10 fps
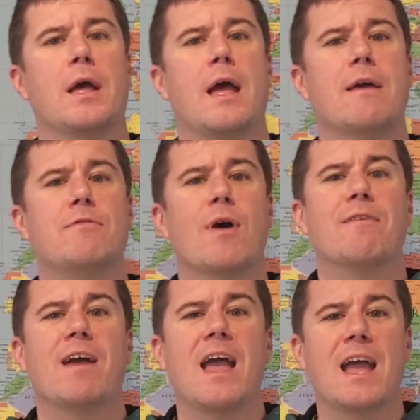If you
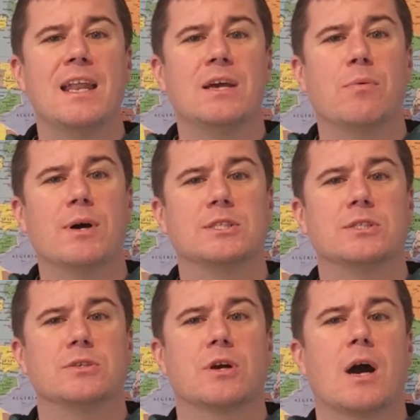have any
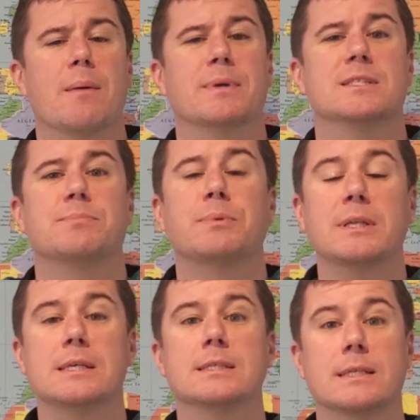questions or comments,
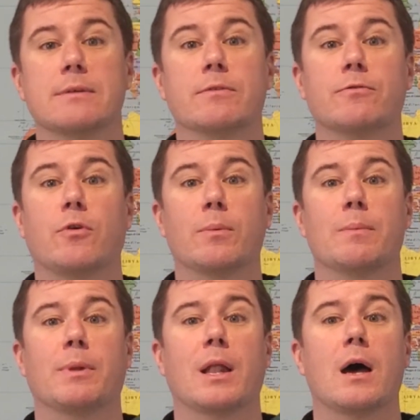please leave them for me
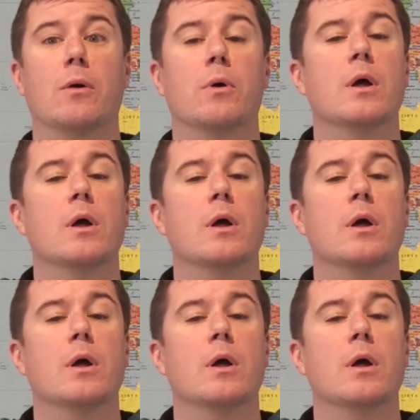below.